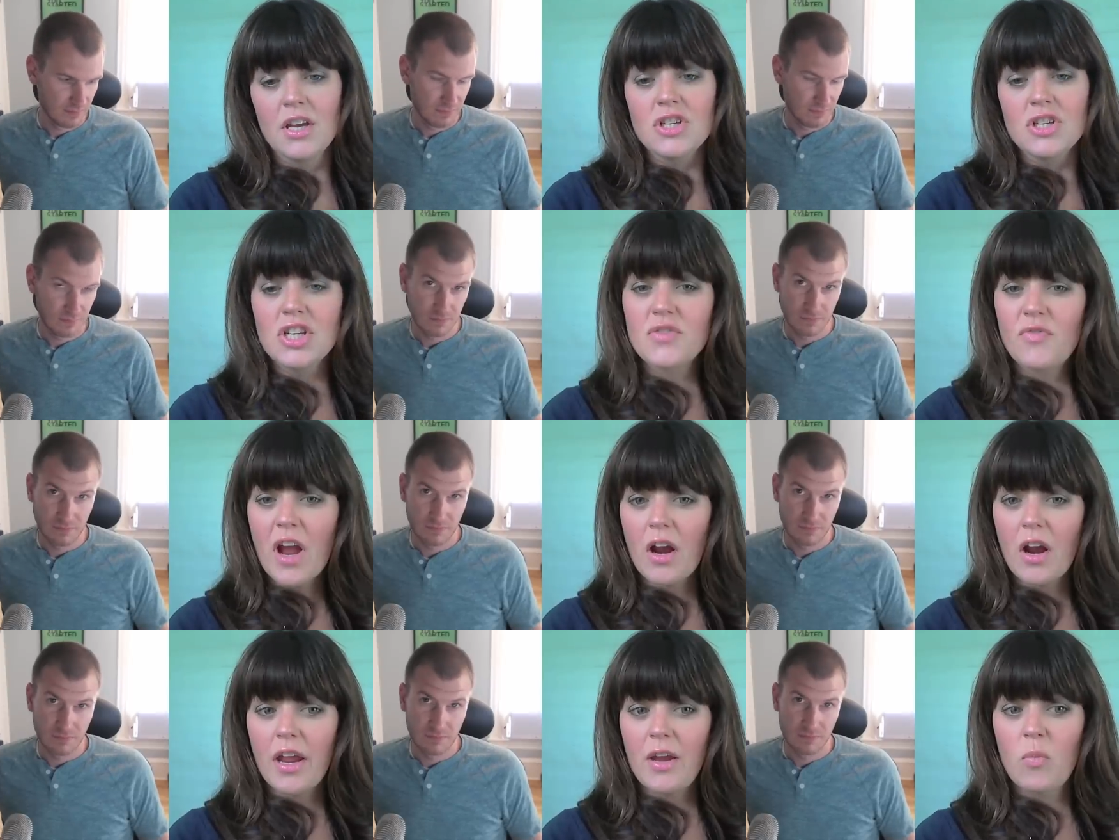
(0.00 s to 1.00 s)
Speaker 1: she's
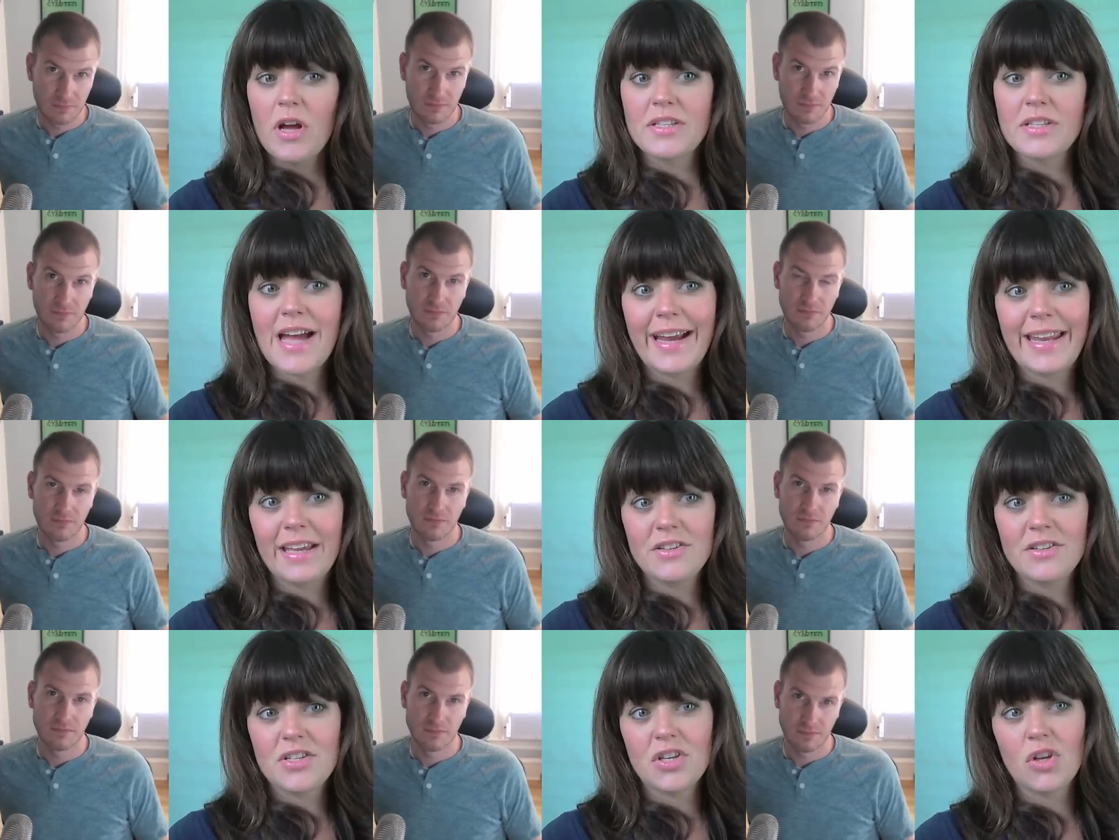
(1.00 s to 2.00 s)
very well tied
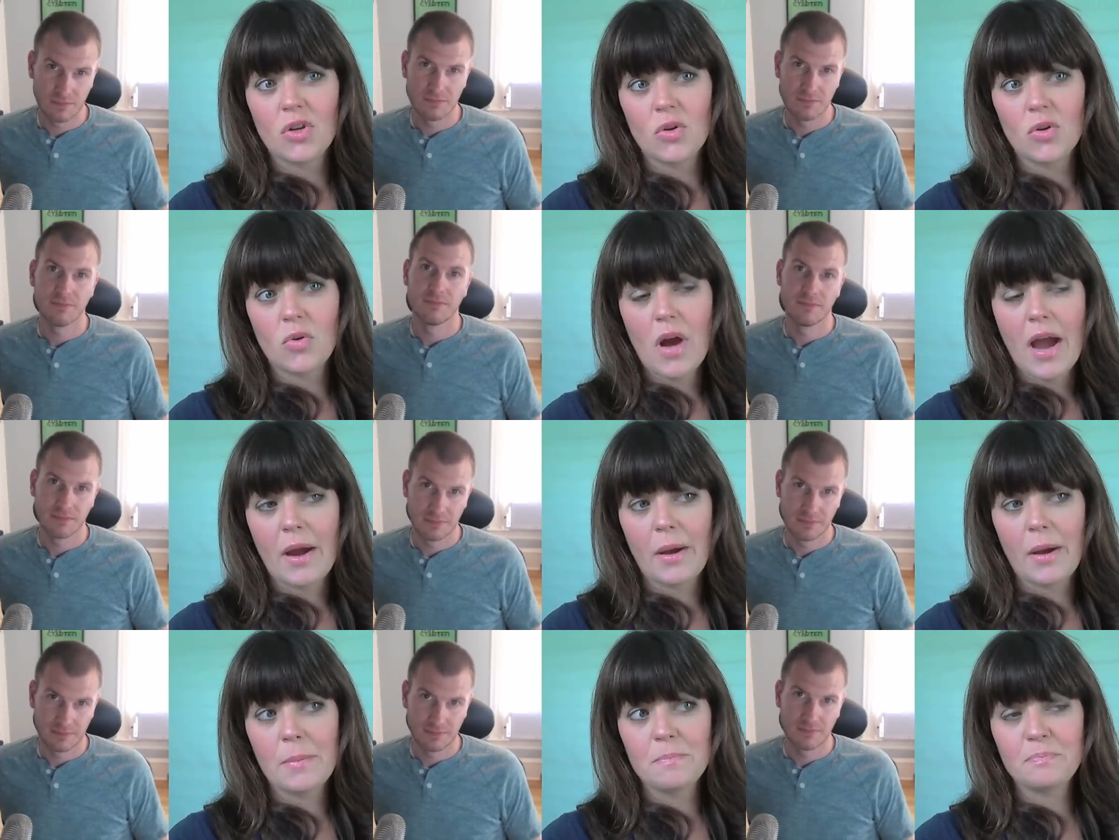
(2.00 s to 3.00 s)
into
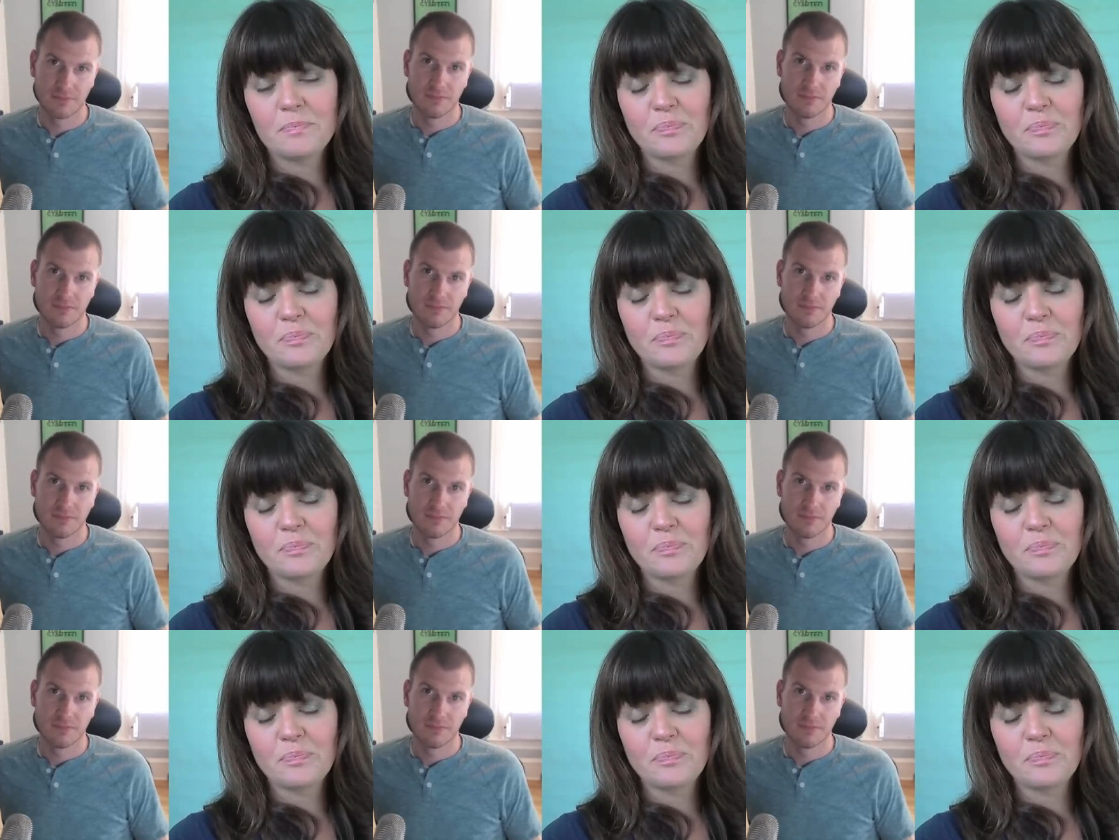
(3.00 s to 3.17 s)
um,